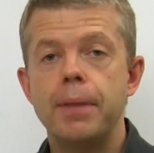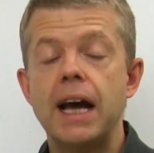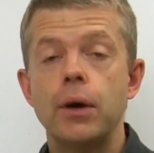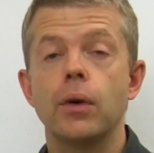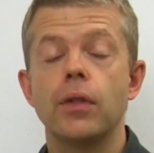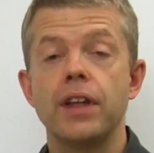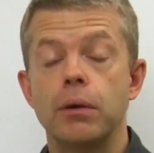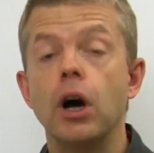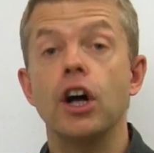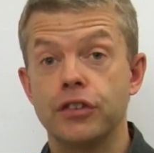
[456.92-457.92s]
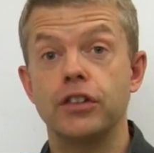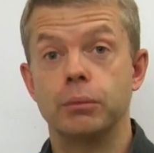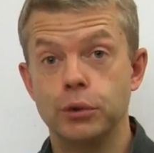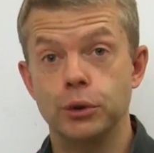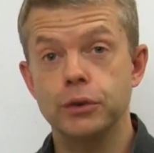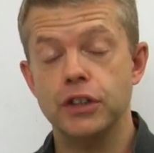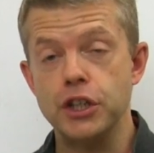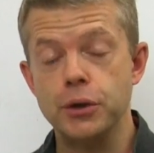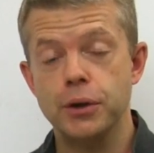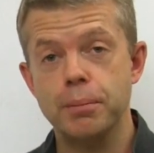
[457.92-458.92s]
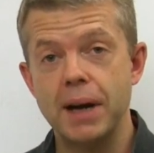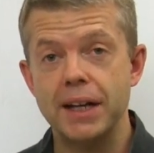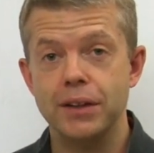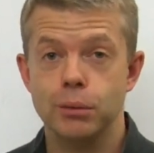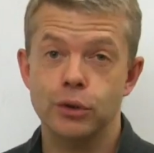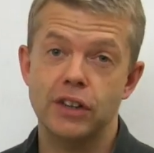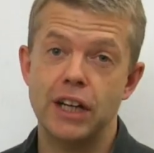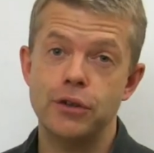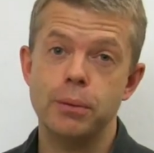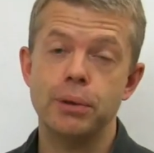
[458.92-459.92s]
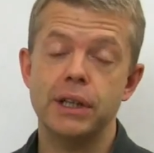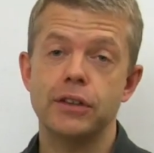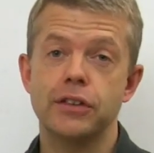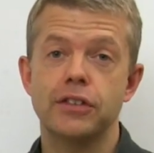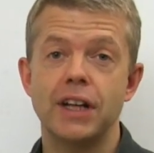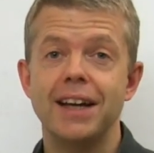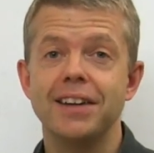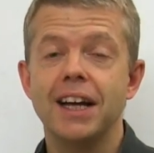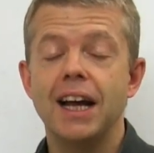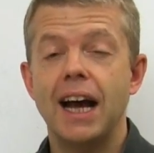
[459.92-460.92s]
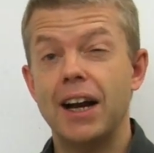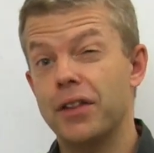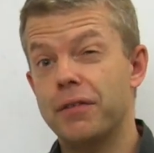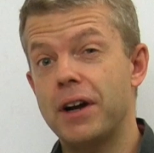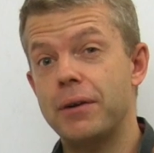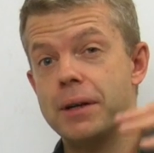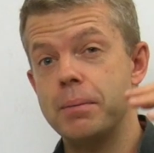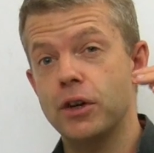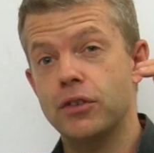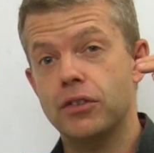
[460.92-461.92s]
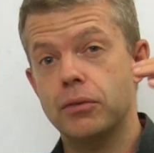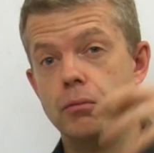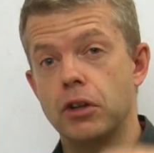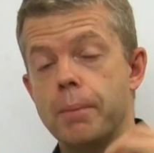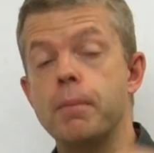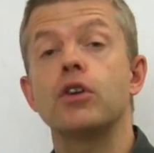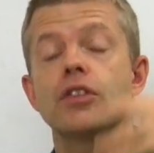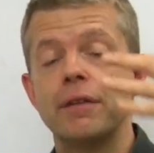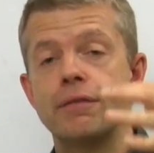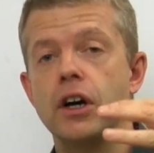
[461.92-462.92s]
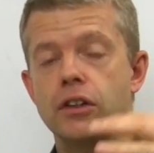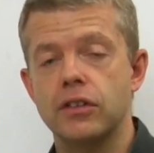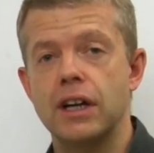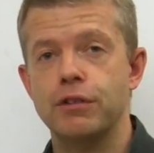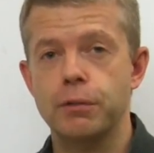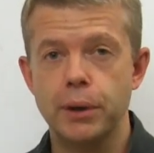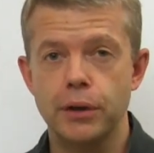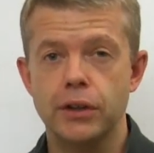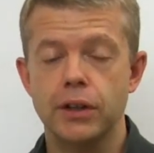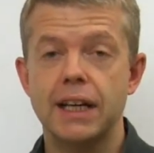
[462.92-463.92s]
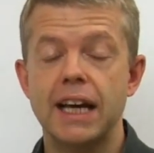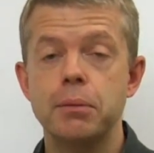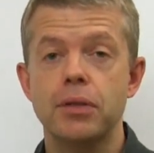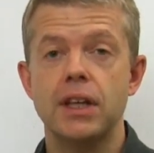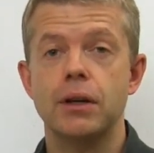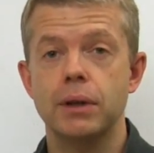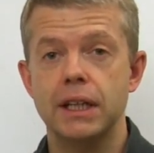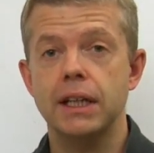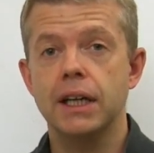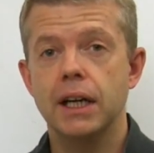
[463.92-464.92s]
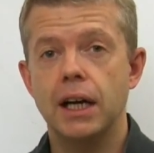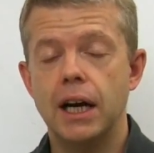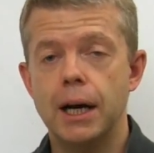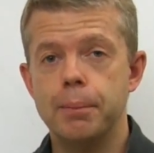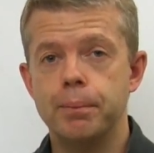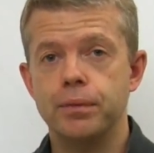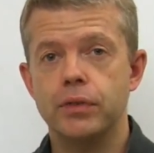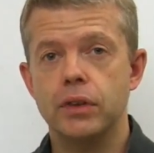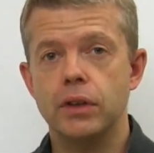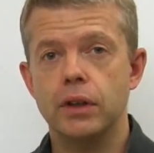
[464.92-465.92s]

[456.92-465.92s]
Now, there are some rules that you can make that will stand you in pretty good stead. And at the very most, most advanced level of poker, game theory um,